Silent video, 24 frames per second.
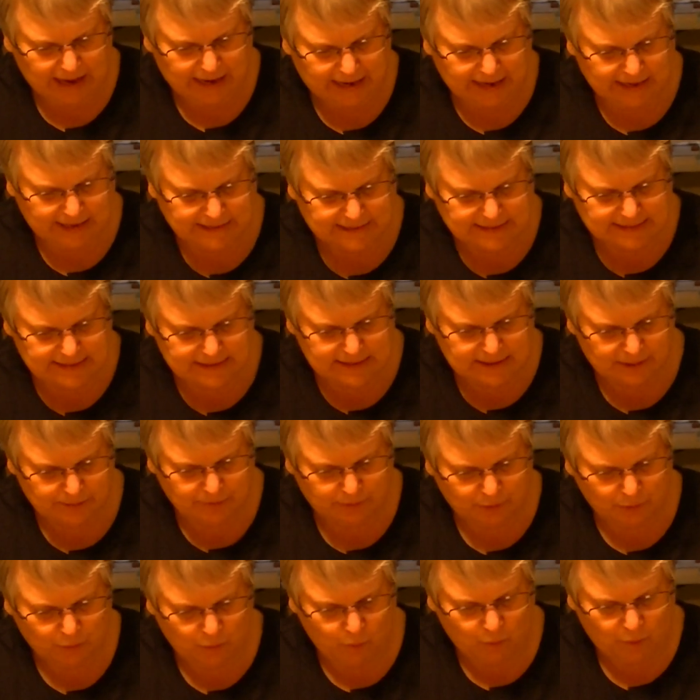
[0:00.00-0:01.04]
It's
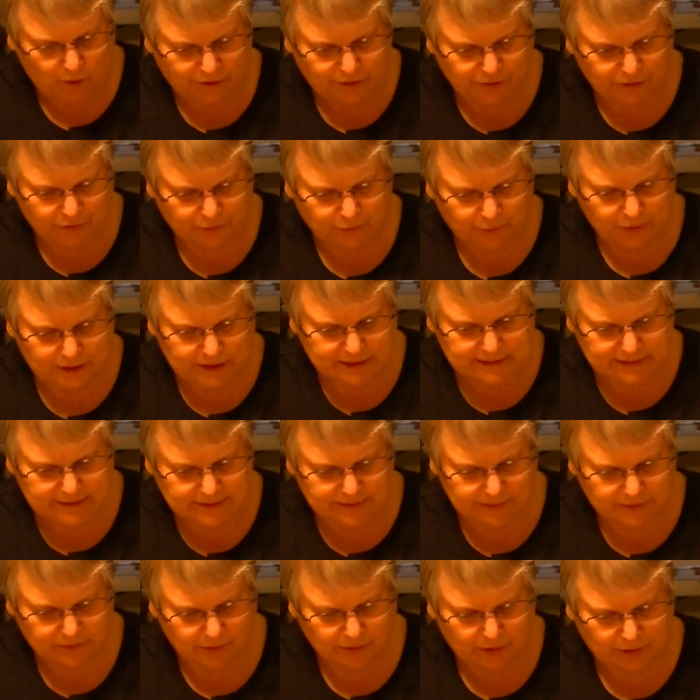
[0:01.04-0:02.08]
number
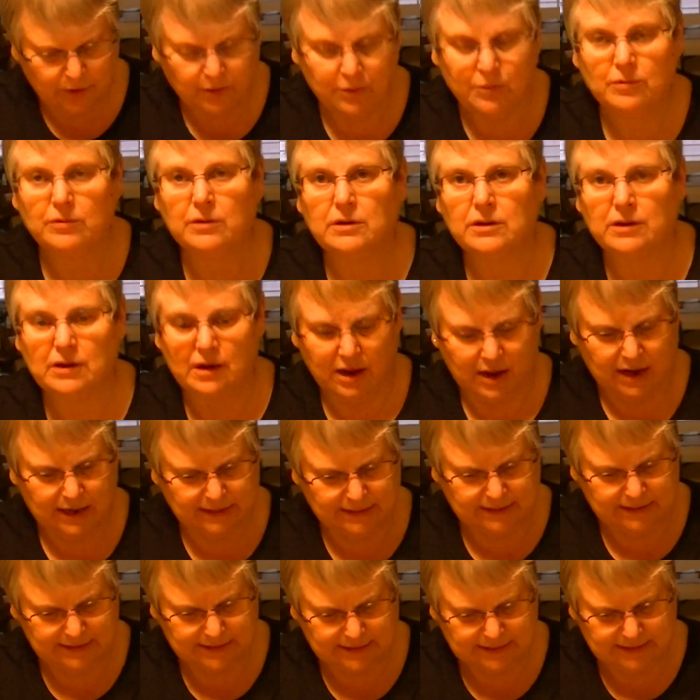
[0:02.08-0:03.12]

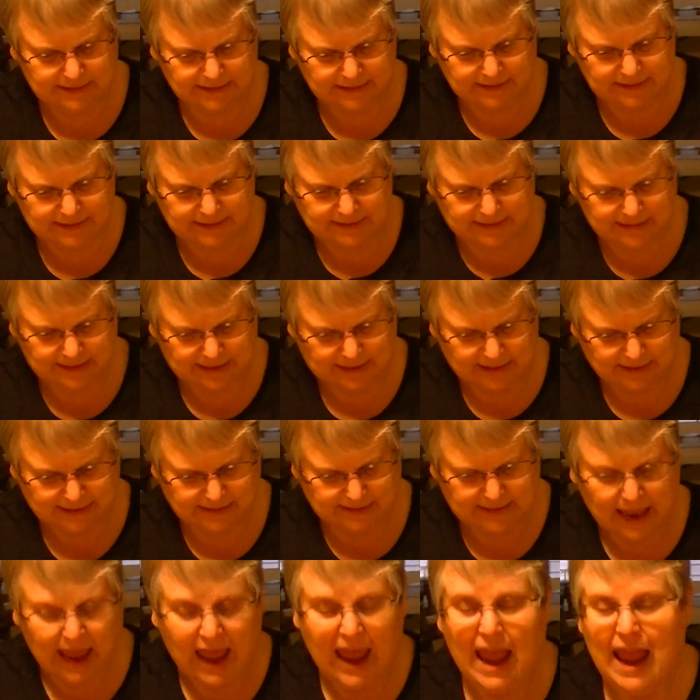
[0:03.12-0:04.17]
130966,